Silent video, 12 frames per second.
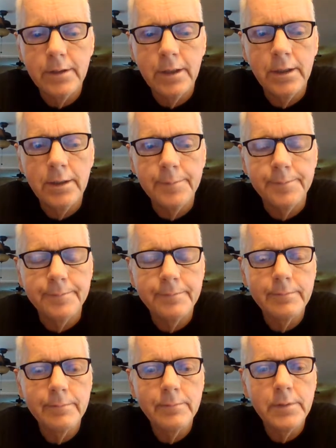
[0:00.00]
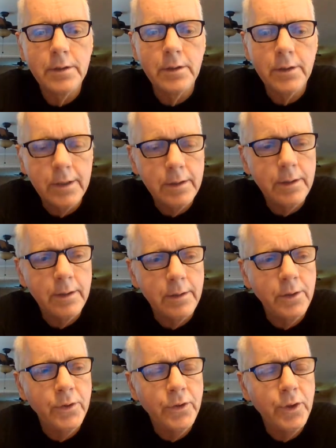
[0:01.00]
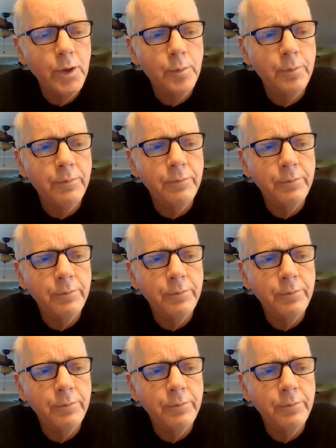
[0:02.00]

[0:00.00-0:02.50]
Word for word: Um, look at the YouTube,